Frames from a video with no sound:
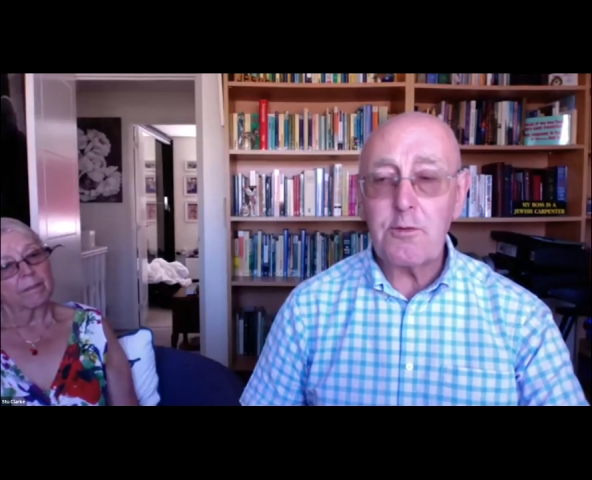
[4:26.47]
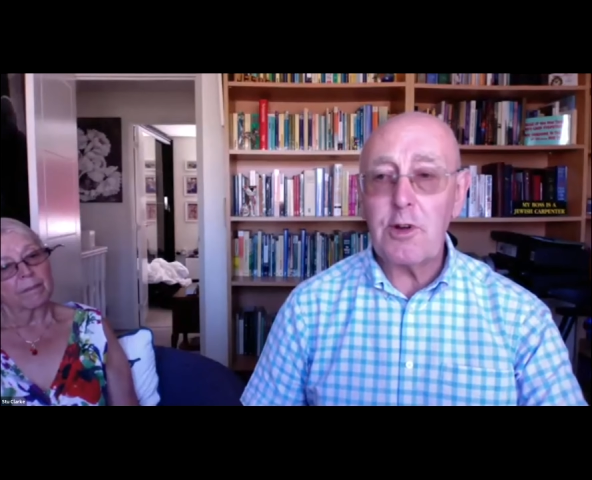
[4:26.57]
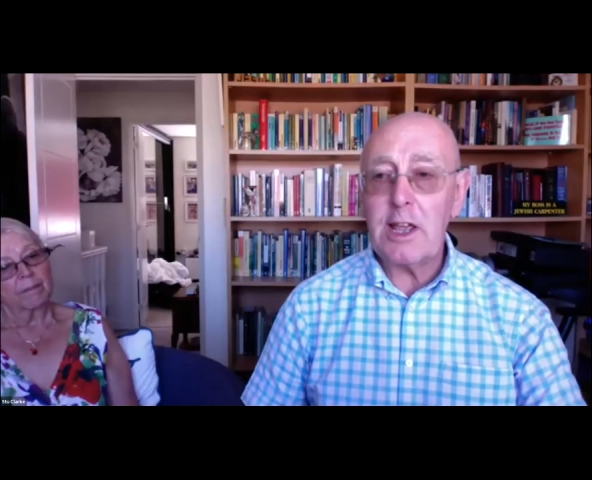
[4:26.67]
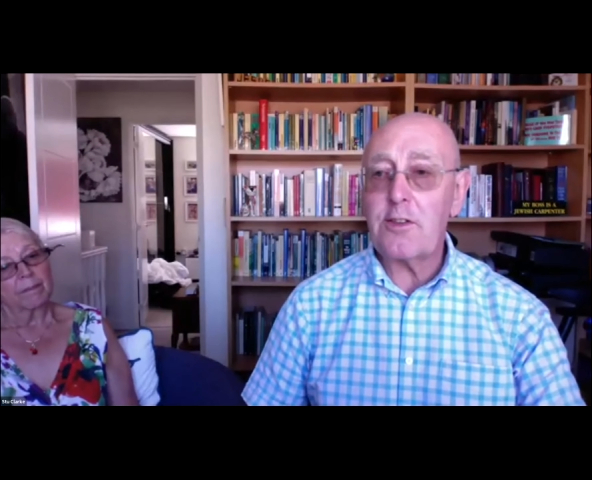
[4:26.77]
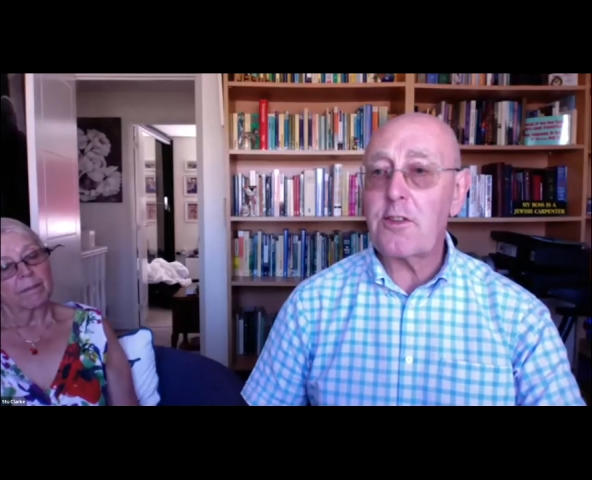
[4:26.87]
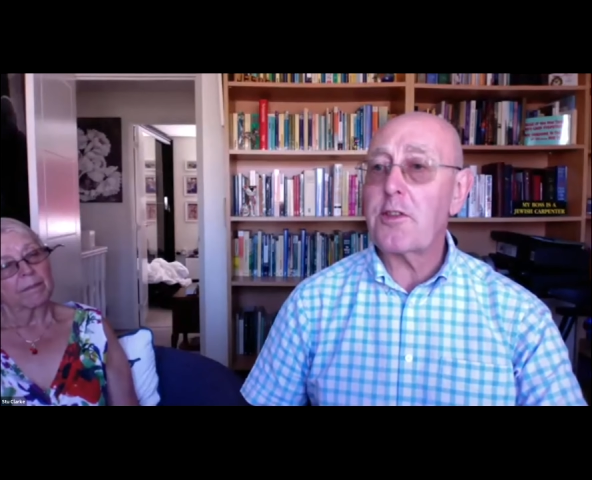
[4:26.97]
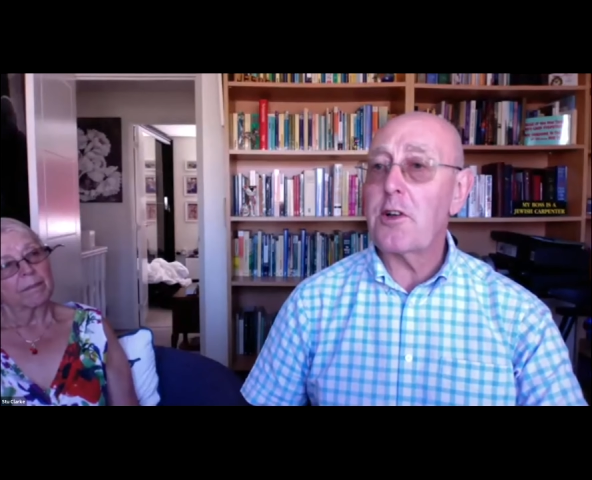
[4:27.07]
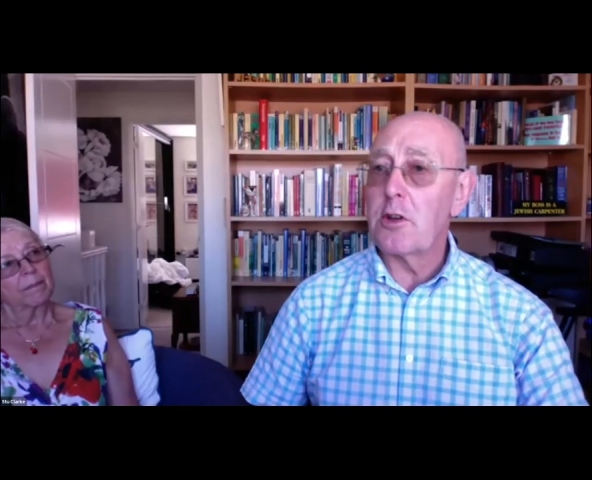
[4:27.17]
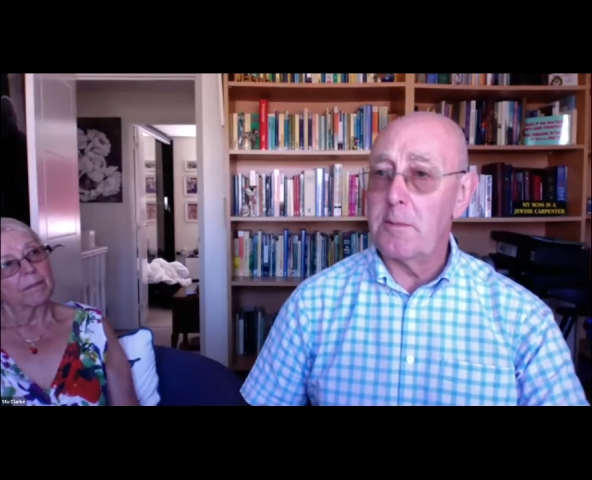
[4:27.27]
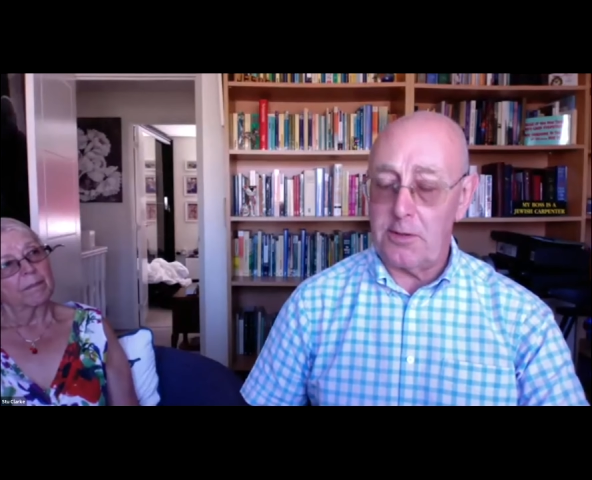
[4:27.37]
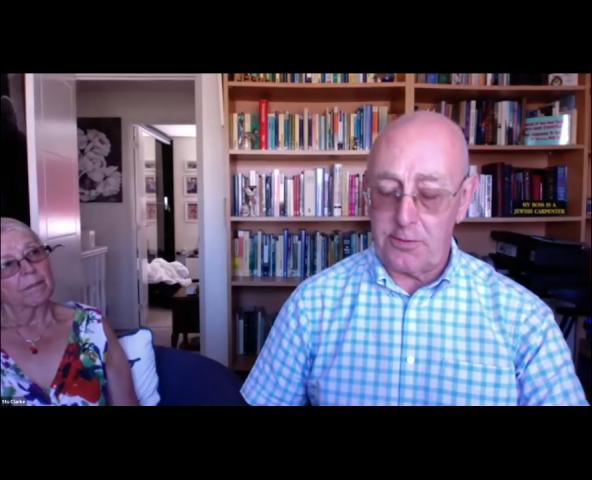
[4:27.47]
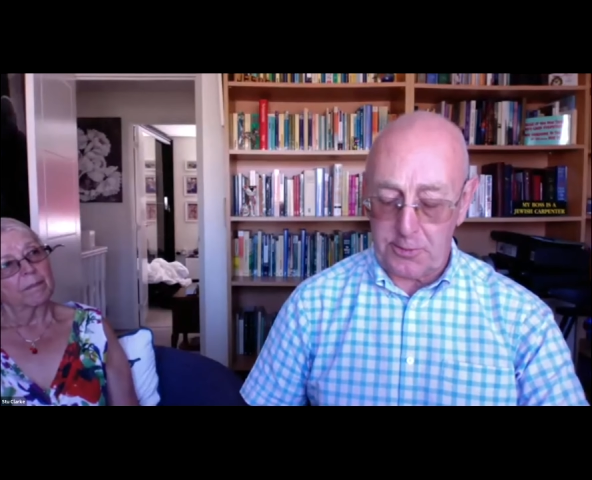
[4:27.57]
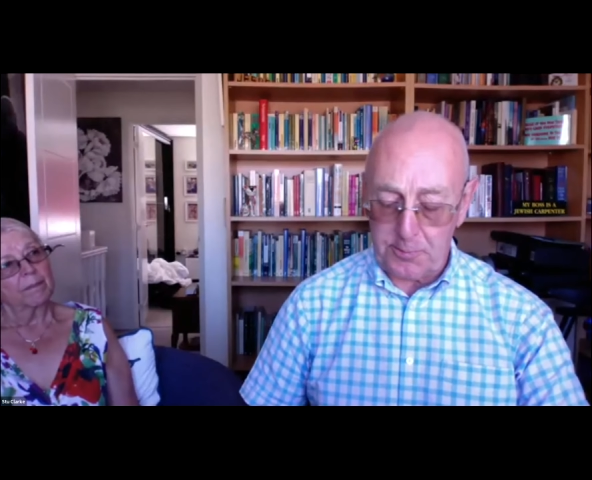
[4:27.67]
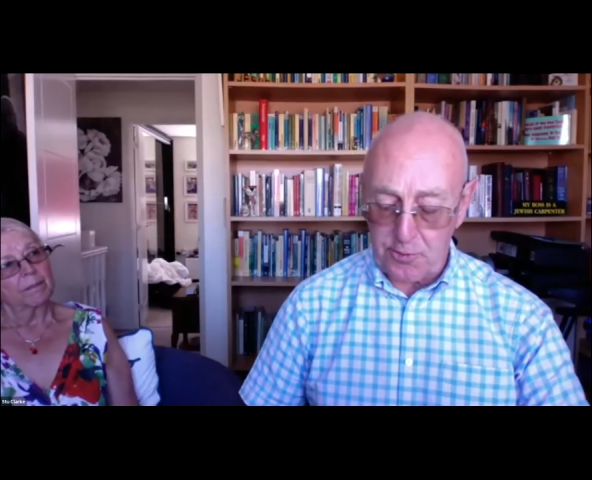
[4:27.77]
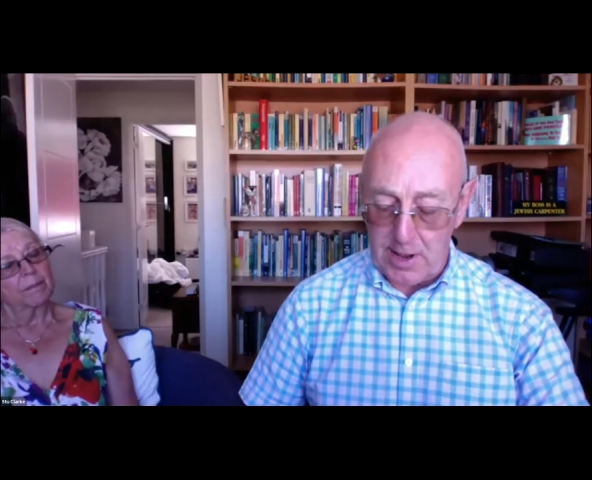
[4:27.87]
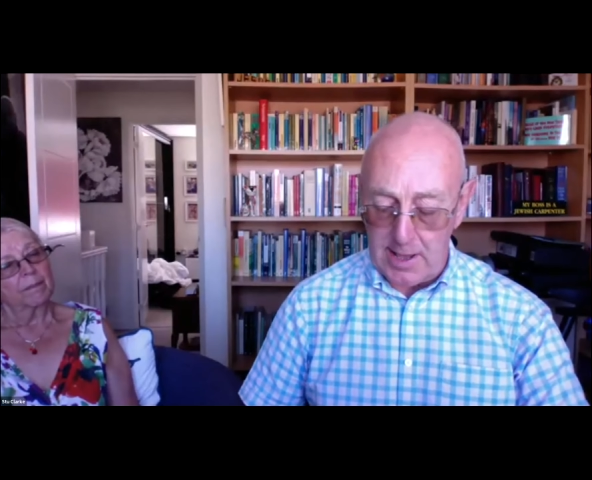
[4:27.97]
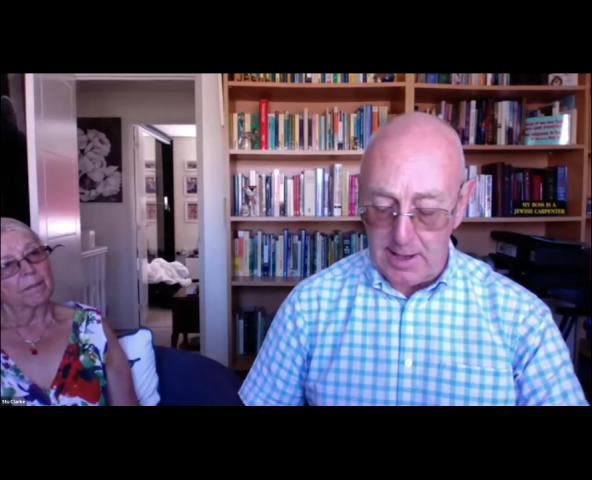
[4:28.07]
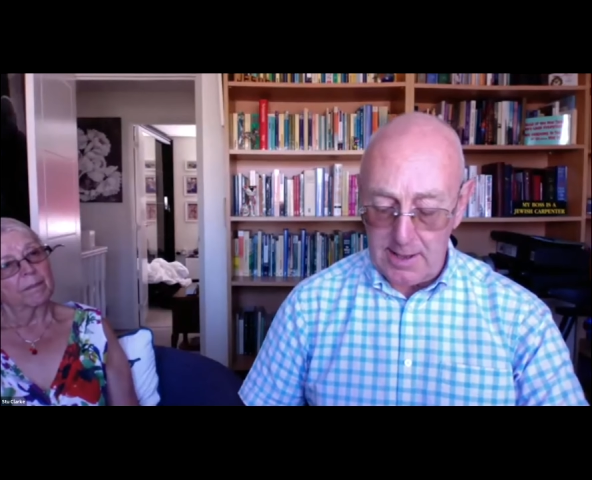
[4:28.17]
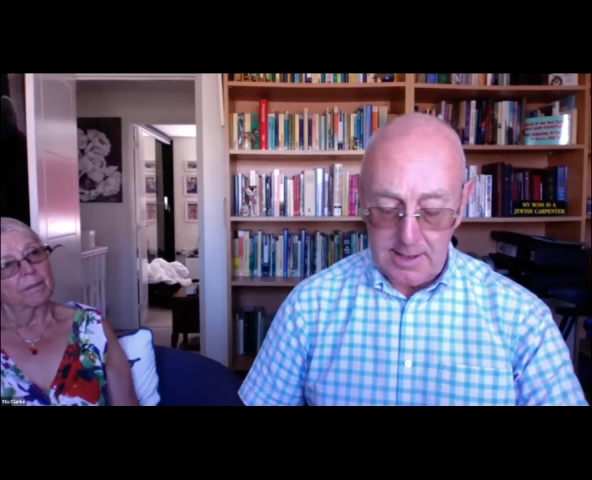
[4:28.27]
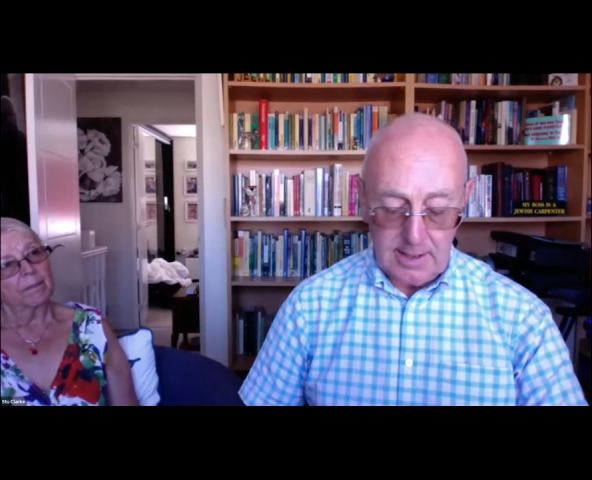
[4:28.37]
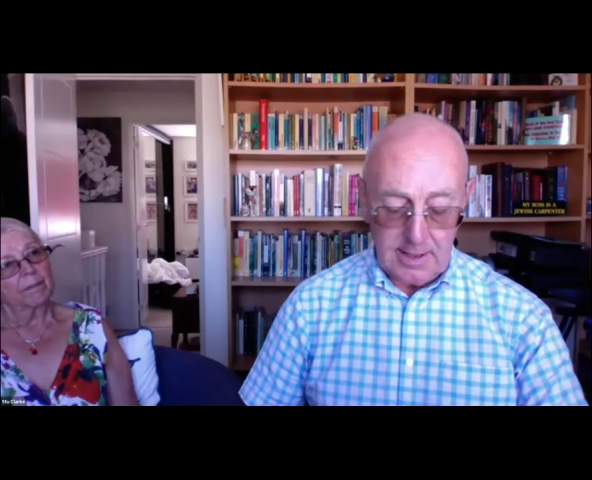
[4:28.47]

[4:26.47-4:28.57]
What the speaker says: read Solomon's prayer